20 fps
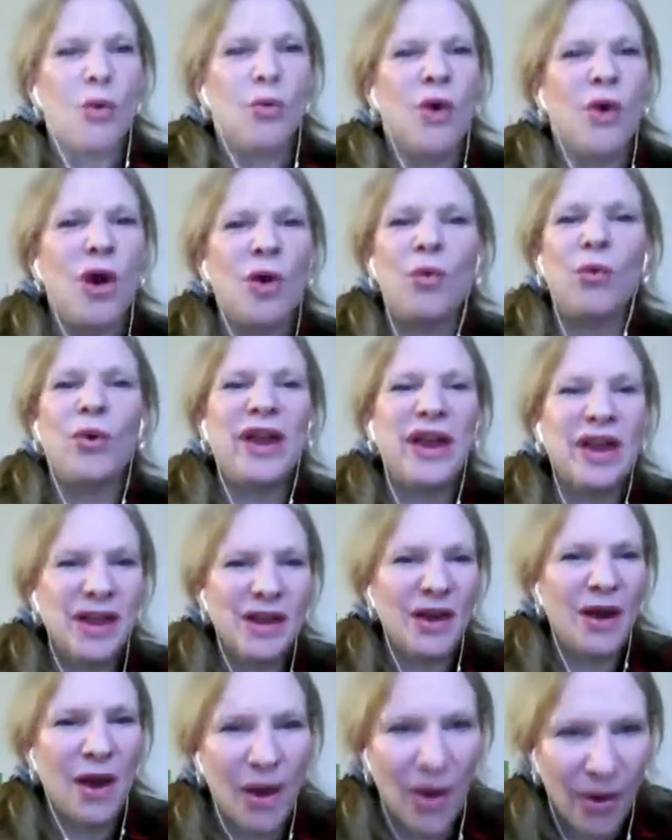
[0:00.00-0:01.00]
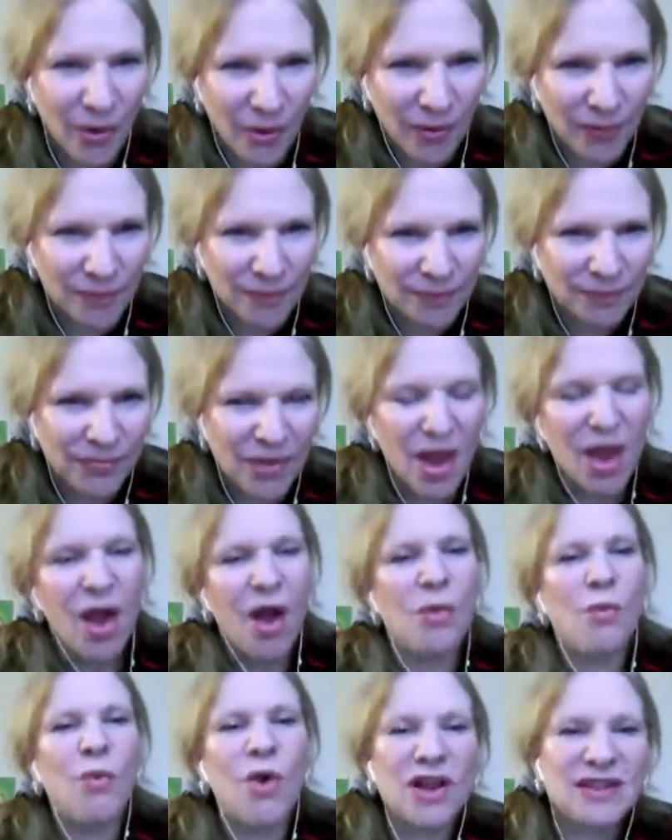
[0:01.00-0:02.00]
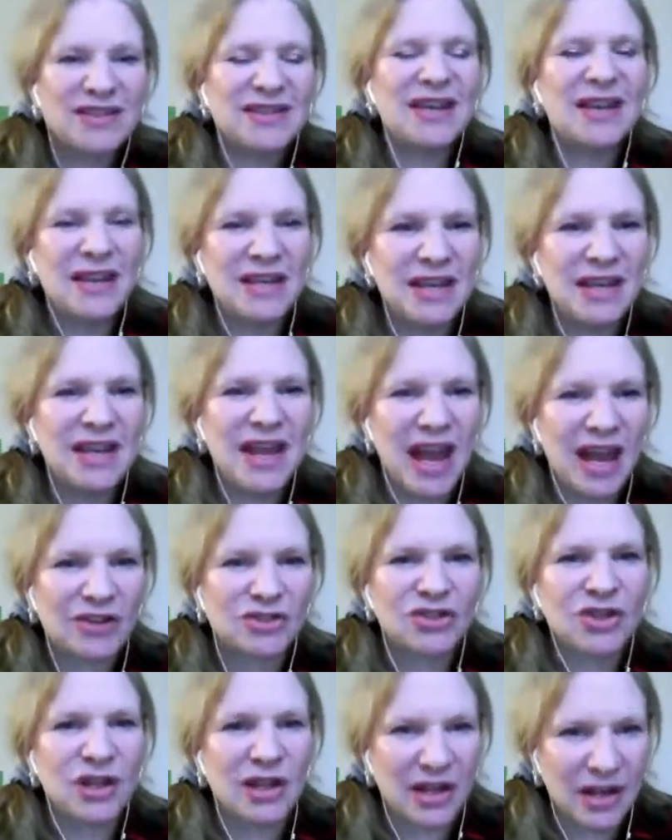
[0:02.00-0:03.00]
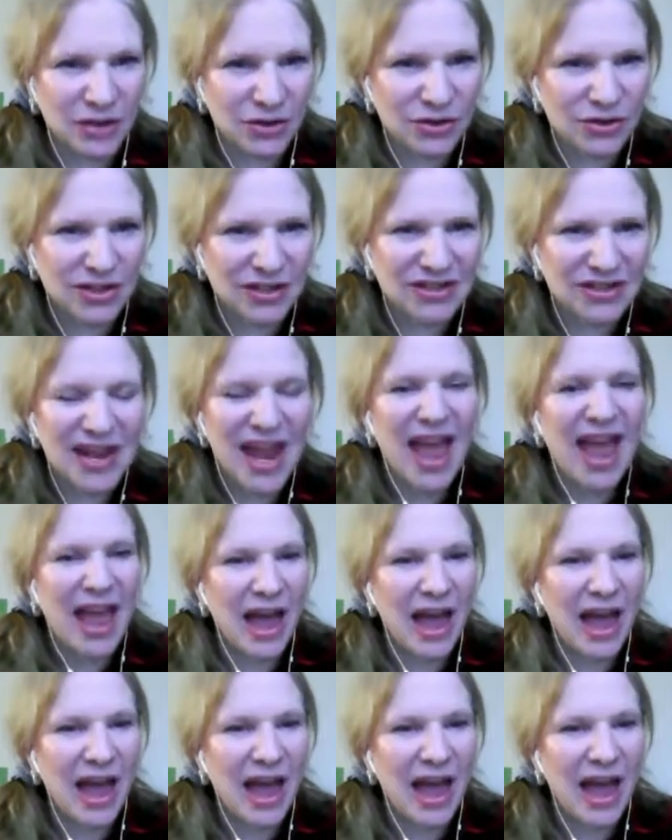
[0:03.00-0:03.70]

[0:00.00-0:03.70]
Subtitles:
Well, we know what's in the national interest.